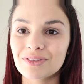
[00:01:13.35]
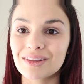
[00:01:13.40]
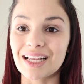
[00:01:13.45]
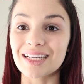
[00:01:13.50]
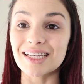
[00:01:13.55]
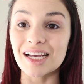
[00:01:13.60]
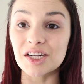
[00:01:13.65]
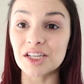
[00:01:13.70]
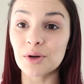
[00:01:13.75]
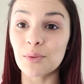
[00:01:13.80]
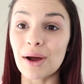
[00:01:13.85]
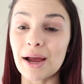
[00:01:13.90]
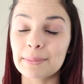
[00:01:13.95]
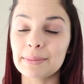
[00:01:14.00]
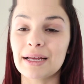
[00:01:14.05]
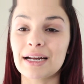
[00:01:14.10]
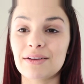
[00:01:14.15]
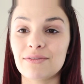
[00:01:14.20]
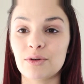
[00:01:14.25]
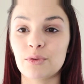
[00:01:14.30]
That's actually why
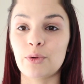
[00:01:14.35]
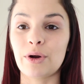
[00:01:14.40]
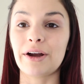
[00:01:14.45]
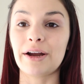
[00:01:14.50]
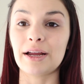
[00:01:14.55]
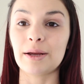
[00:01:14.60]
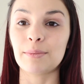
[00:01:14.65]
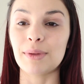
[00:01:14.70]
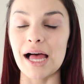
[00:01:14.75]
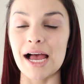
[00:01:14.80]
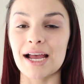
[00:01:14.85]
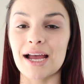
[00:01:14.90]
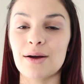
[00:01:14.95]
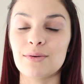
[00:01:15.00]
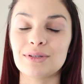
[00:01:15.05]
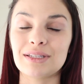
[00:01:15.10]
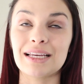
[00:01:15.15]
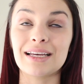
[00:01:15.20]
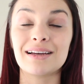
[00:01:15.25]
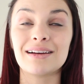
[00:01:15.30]
I'm not even wearing black.
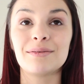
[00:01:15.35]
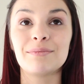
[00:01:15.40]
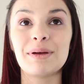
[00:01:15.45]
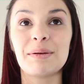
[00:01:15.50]
I was like,